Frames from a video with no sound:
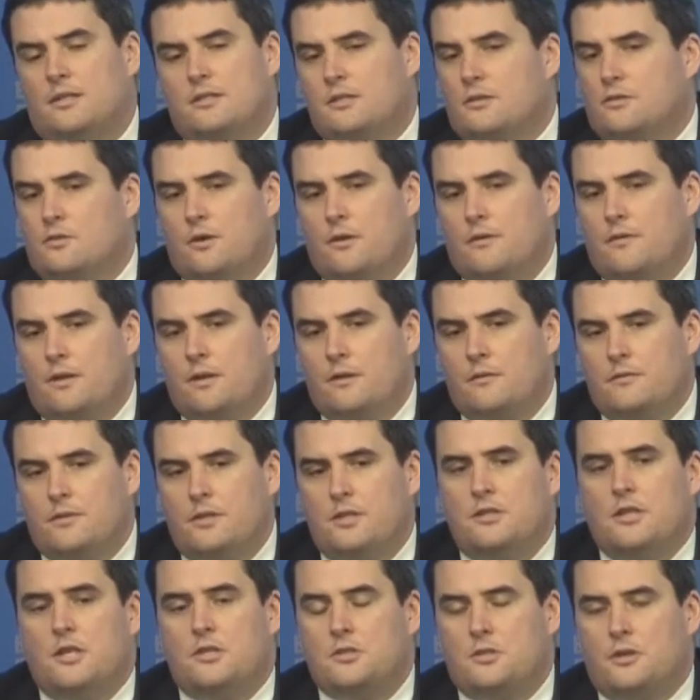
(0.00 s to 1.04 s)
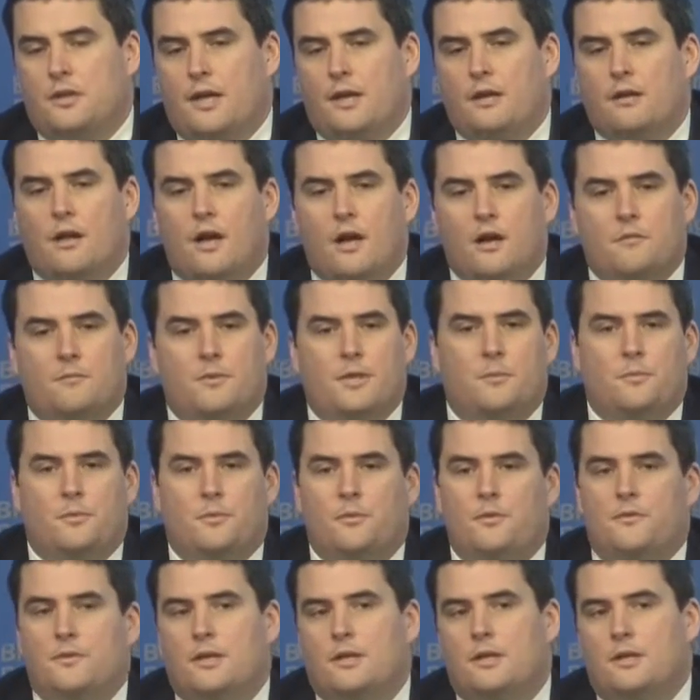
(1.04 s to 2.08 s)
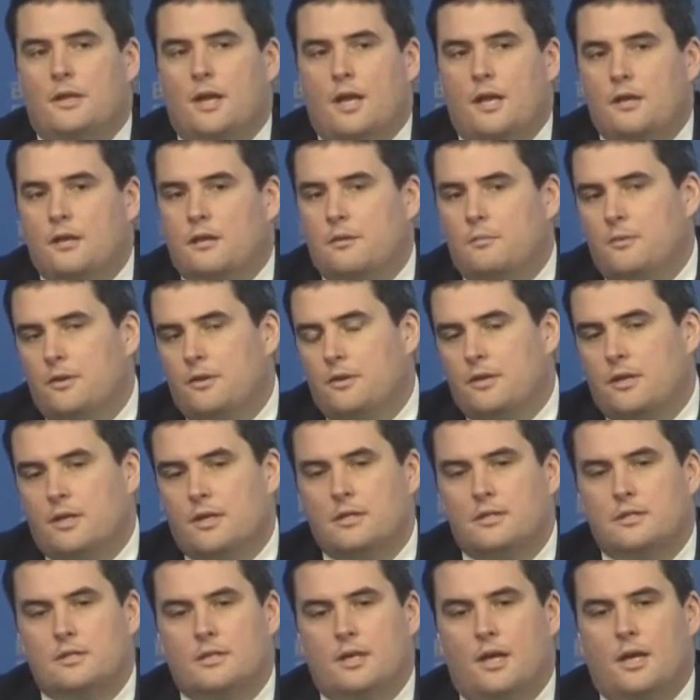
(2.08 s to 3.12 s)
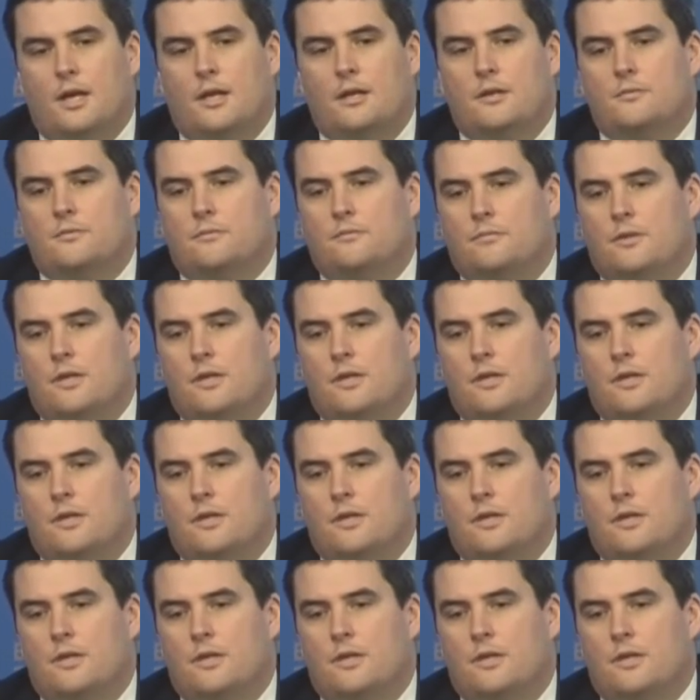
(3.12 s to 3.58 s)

It's sort of the, the digital analog of people moving into gated communities and